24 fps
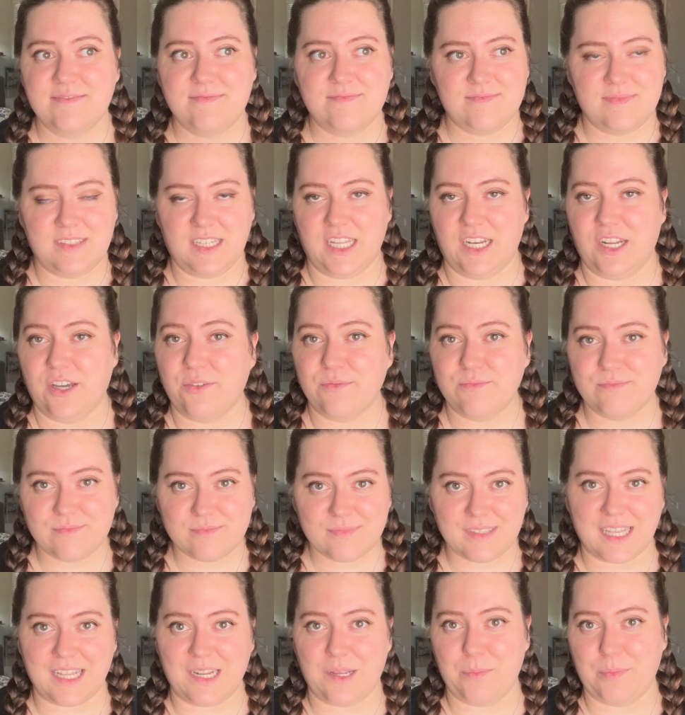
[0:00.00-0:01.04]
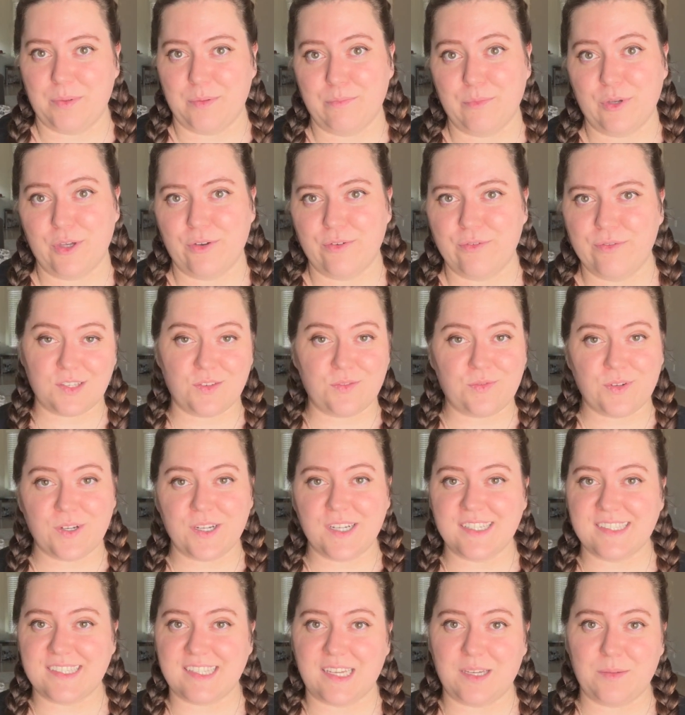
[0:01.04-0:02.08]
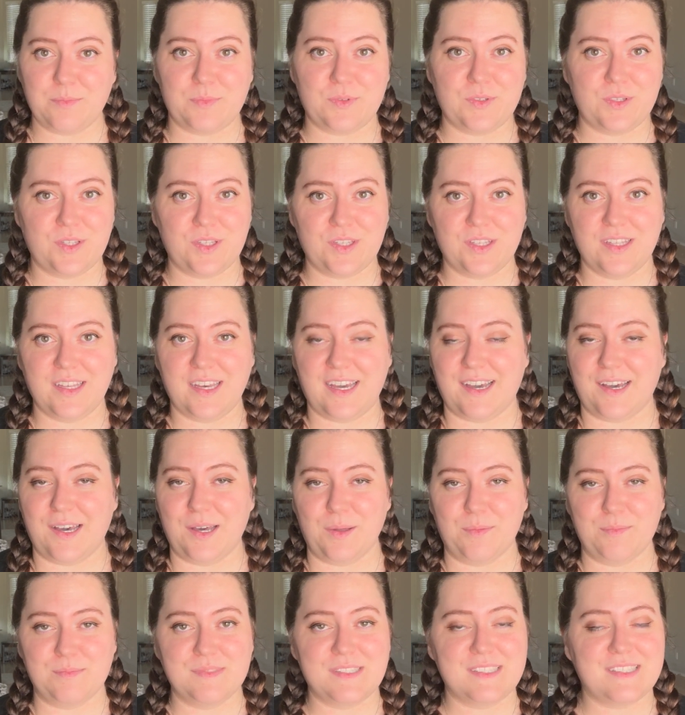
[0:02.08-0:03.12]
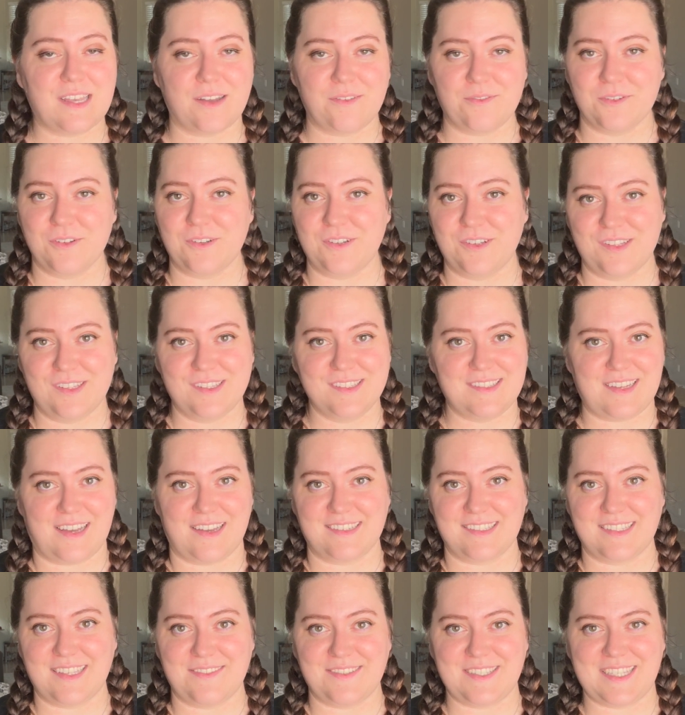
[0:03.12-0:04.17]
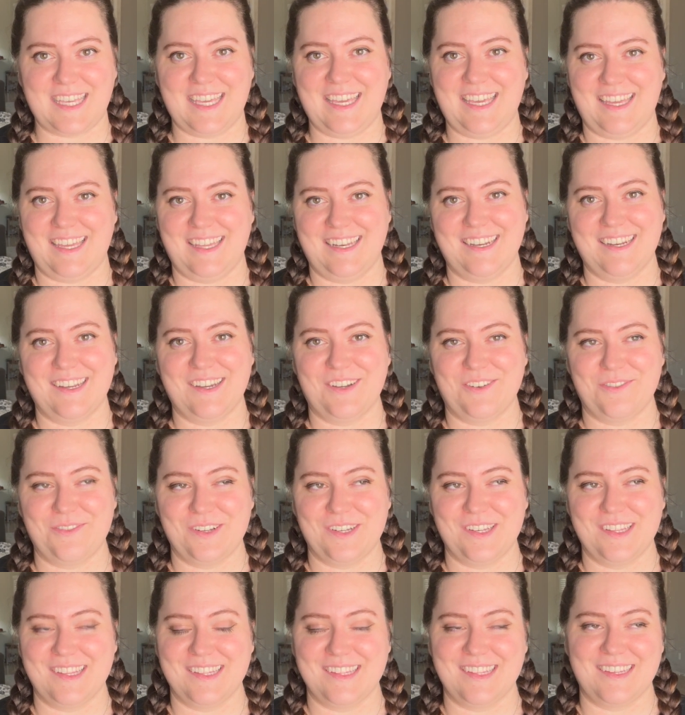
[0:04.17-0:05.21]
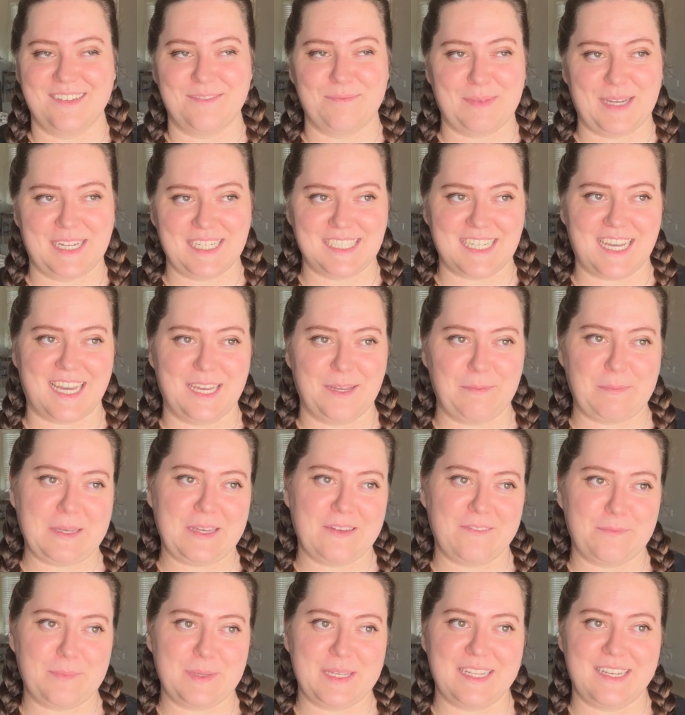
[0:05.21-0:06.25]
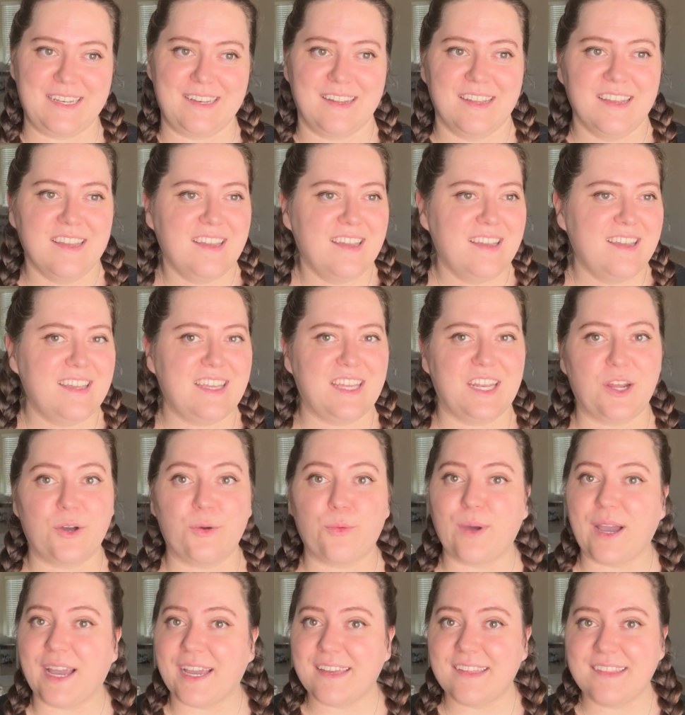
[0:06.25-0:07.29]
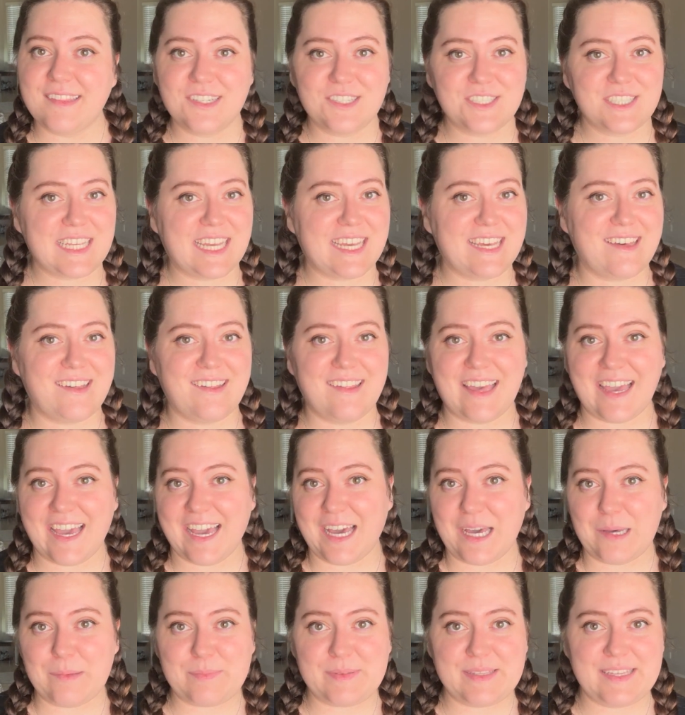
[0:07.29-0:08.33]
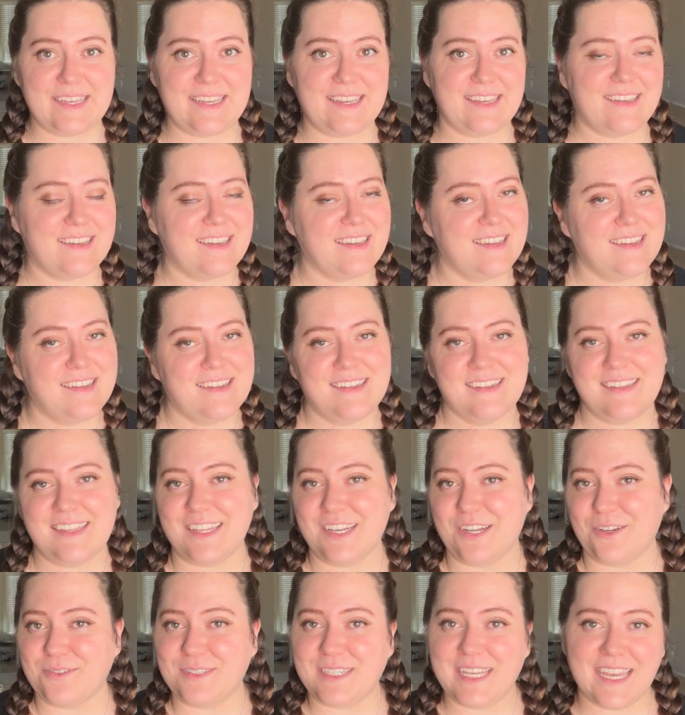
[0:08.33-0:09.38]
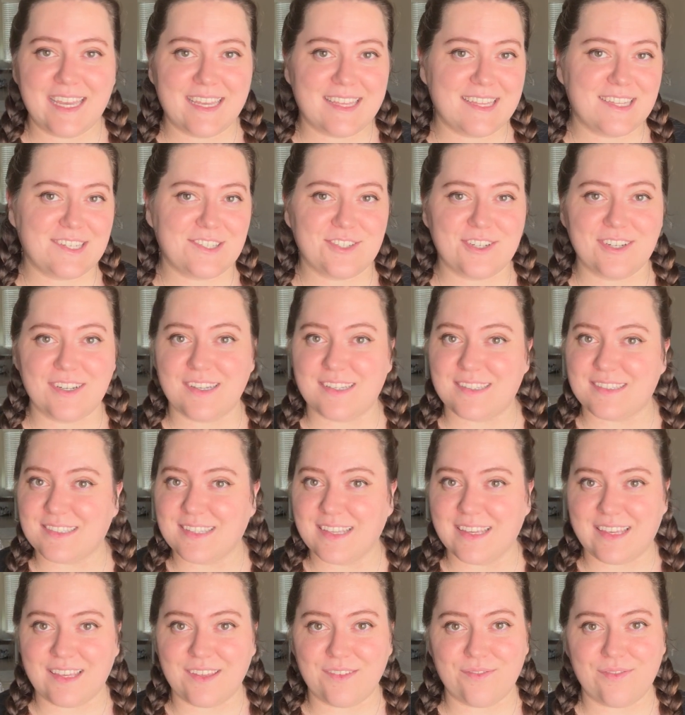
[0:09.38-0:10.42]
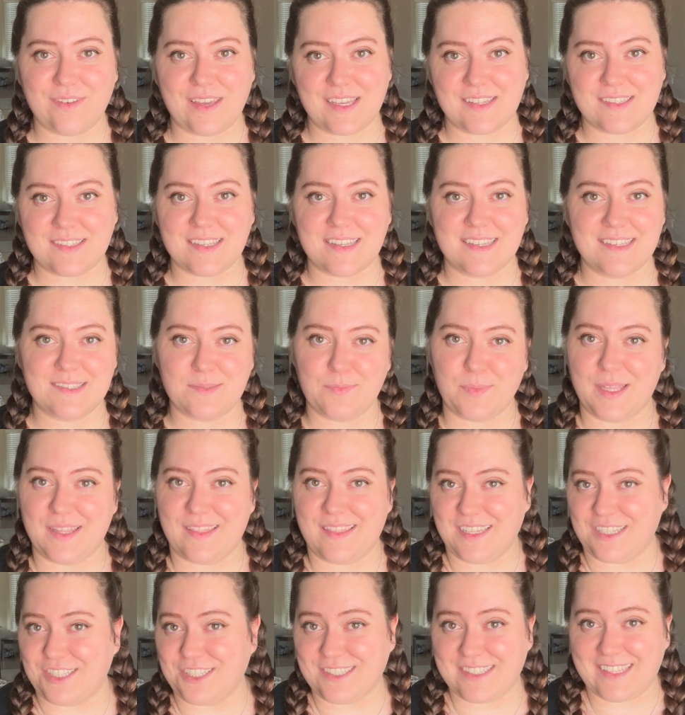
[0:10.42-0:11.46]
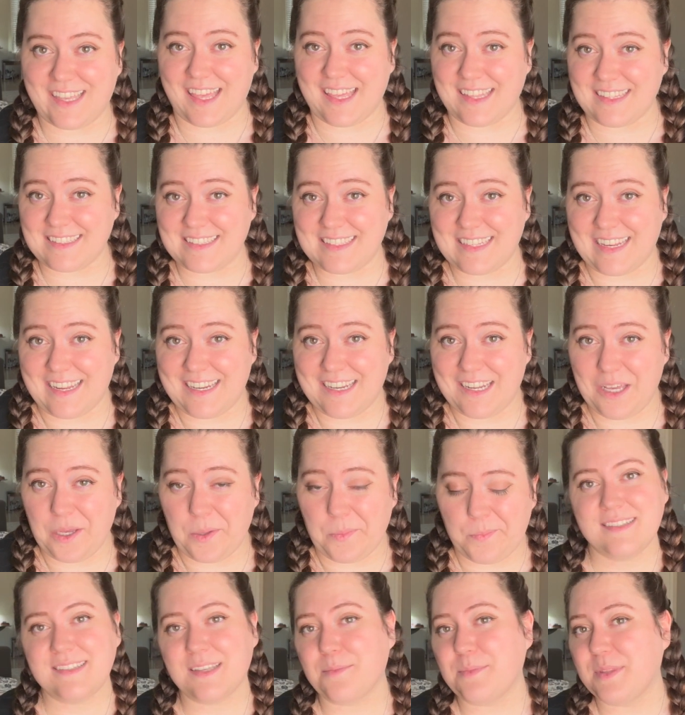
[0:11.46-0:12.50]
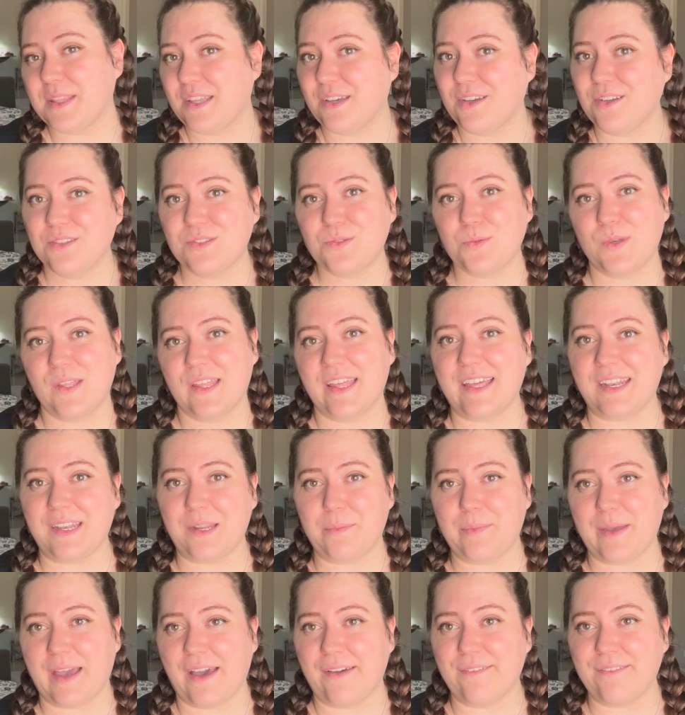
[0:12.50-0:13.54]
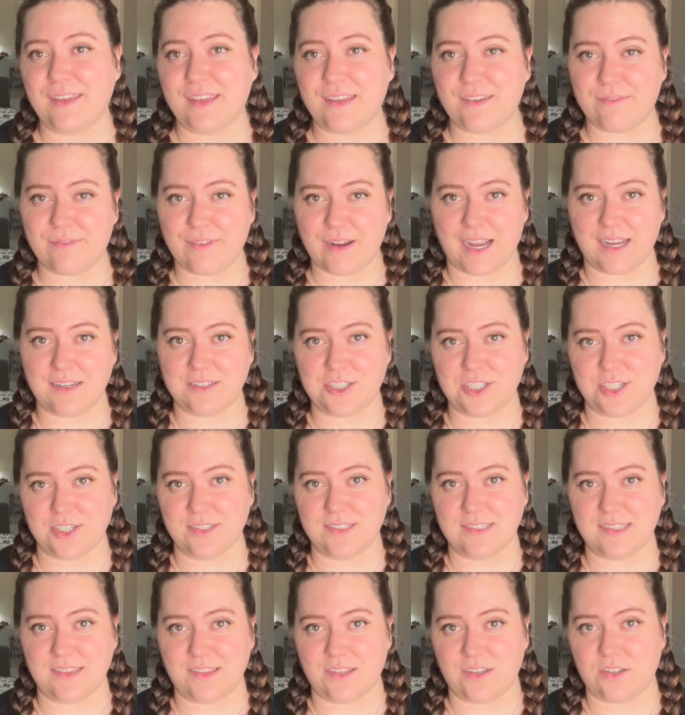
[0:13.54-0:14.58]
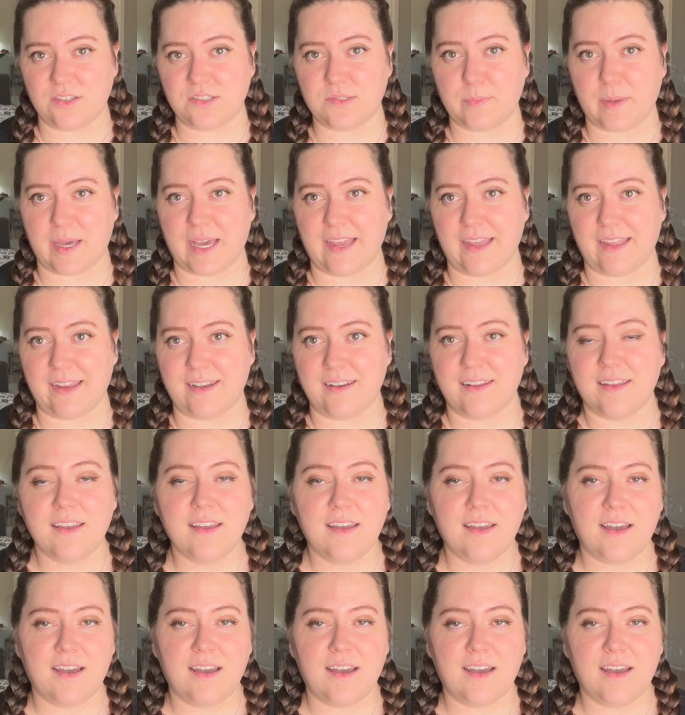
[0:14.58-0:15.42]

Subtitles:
you know, get up and move. So for example, several dogs I've seen over my time have been, you know, wagging their tail, happy, you know, taking treats, licking faces, but they just can't stand up. Some of those will end up having fractures in their spine.